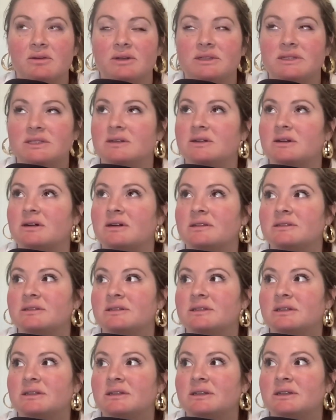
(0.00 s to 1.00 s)
it called?
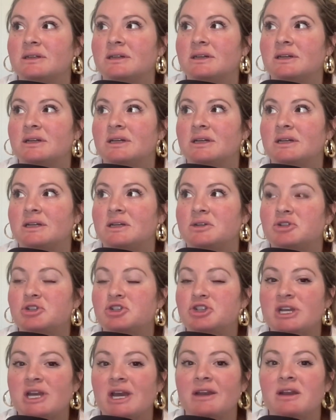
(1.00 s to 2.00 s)

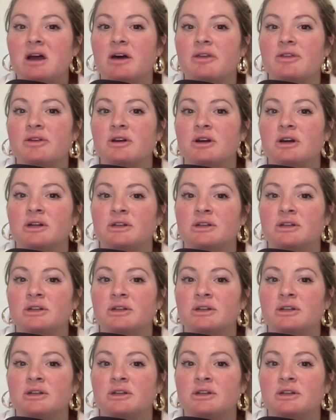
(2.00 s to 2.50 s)
She had other